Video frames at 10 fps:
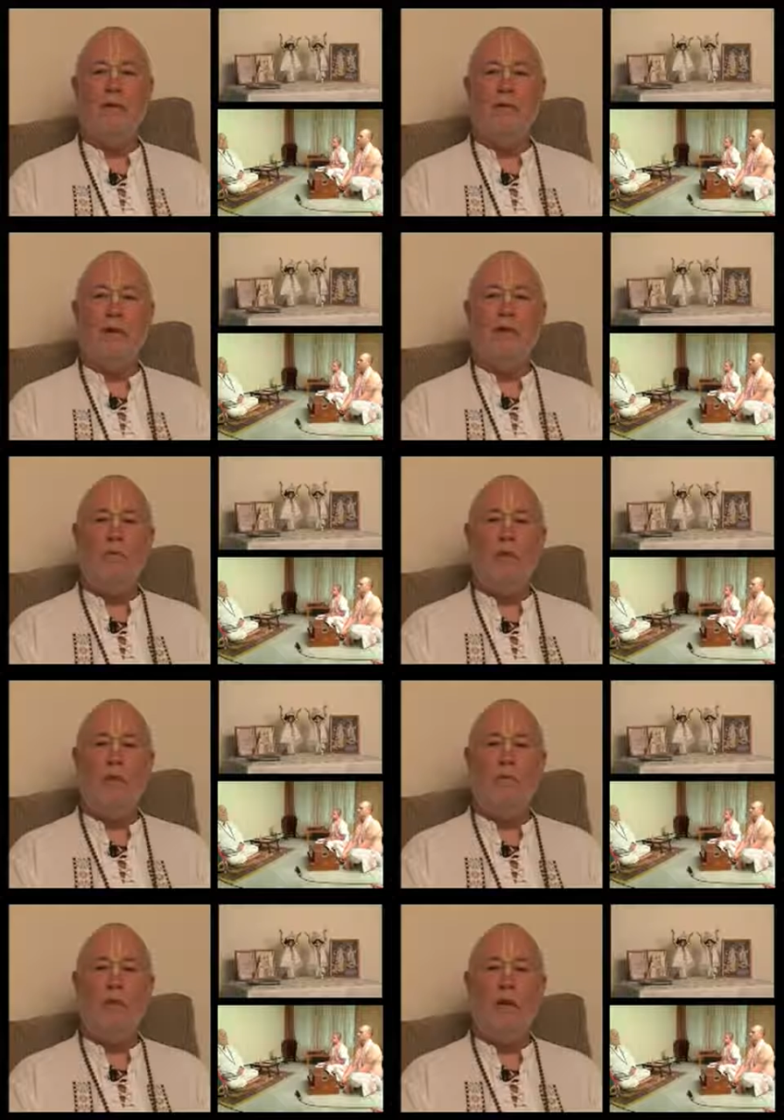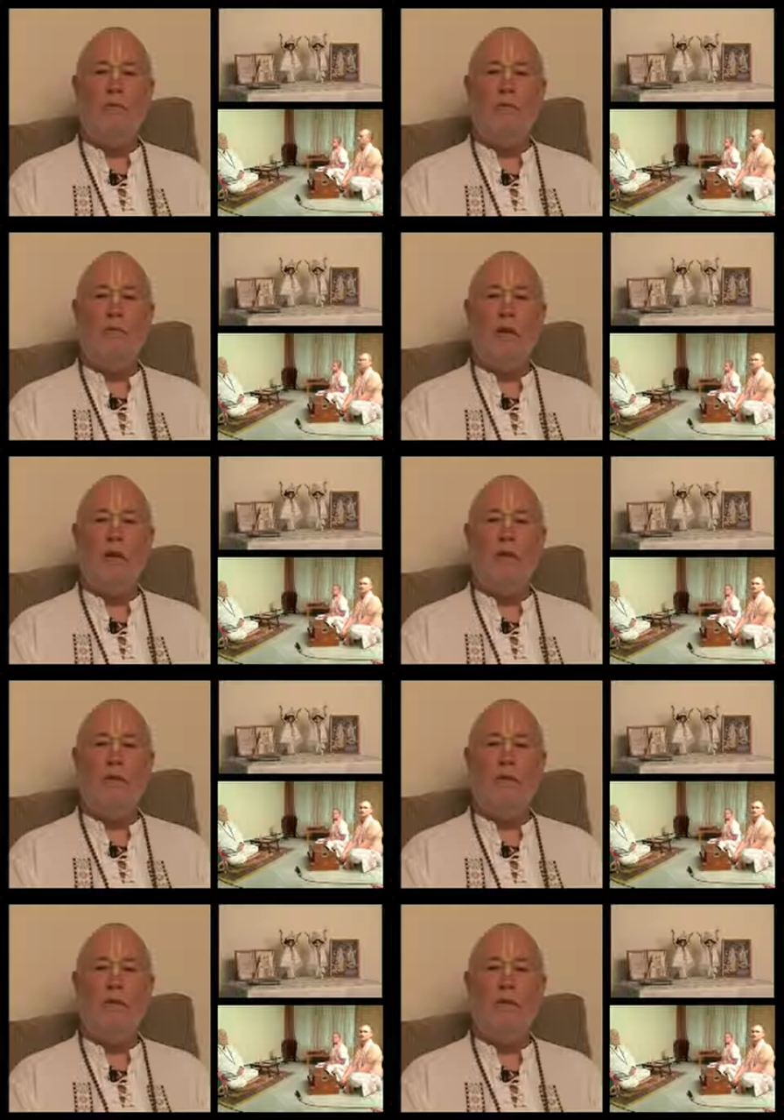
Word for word: Do you want a roll of tape for that?